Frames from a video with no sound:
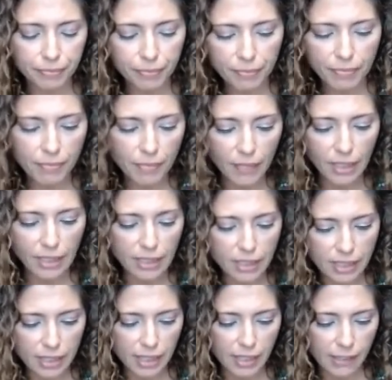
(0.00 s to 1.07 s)
Let's
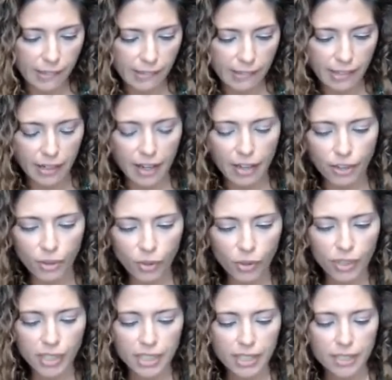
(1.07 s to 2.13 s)
see, another
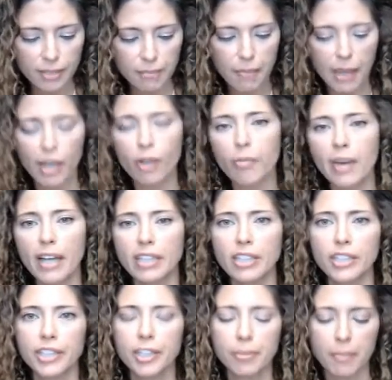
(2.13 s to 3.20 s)
organism,
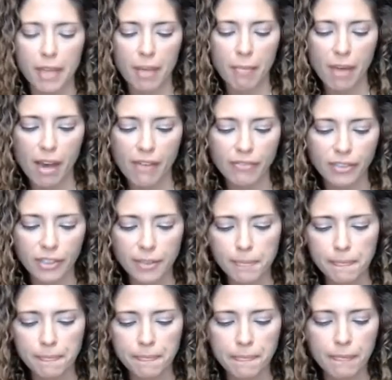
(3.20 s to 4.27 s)
Mycobacterium haemophilum.
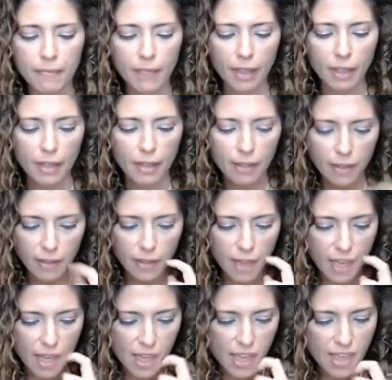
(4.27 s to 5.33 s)

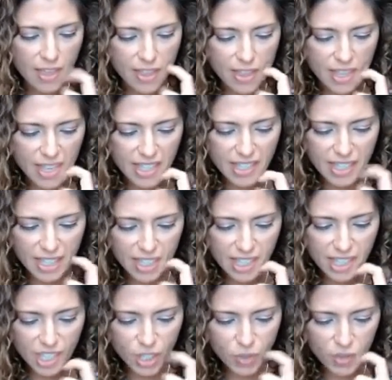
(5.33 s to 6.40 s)
This is
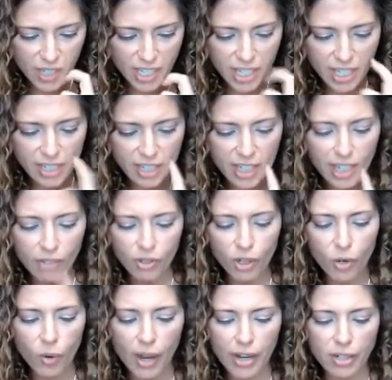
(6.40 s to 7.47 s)
unique in that it
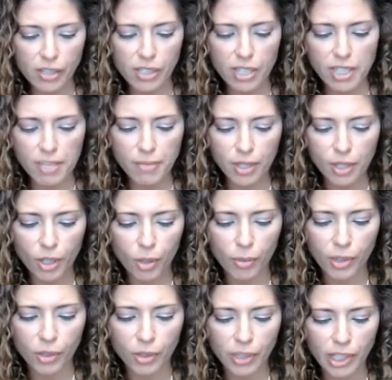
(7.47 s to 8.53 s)
requires hemoglobin
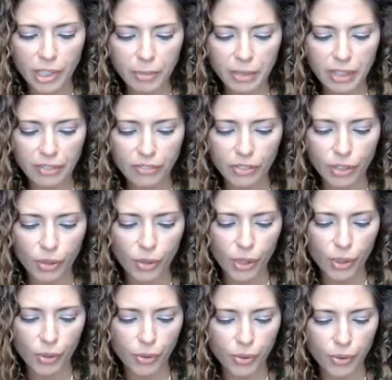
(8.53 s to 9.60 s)
or hemin for
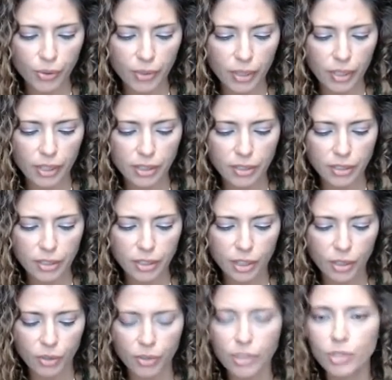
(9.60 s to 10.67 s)
growth, and
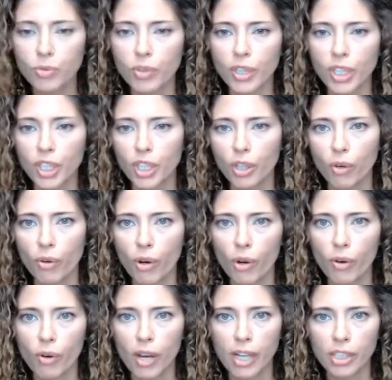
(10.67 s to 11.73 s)
so this one can grow
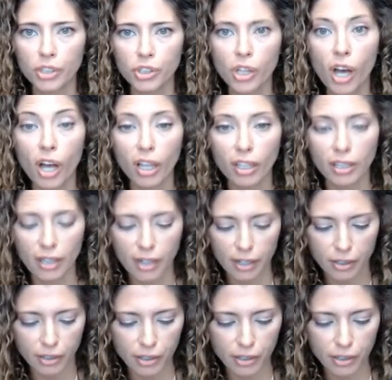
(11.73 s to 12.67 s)
on chocolate agar.